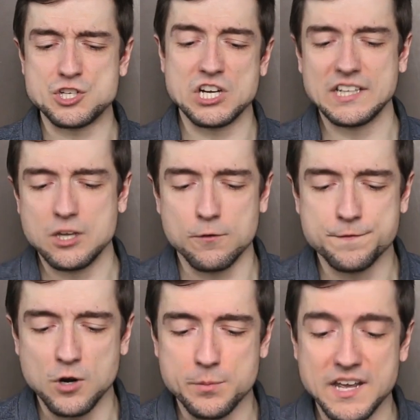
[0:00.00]

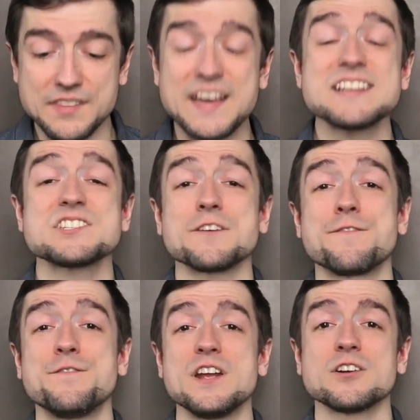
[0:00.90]
jellyophobia. That is the
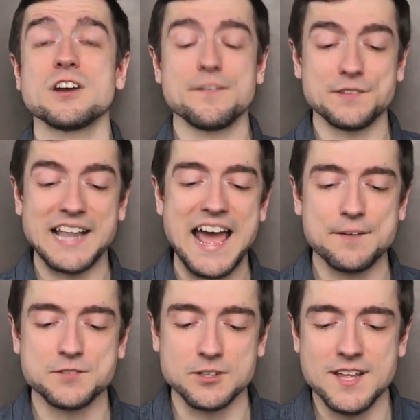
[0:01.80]
fear of
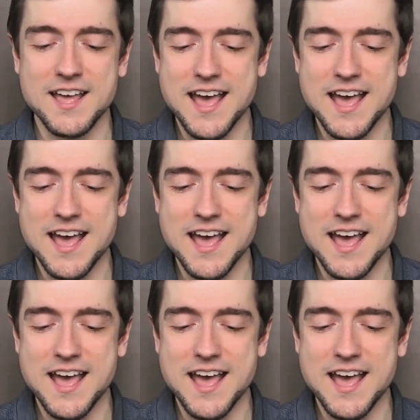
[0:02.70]
laughter.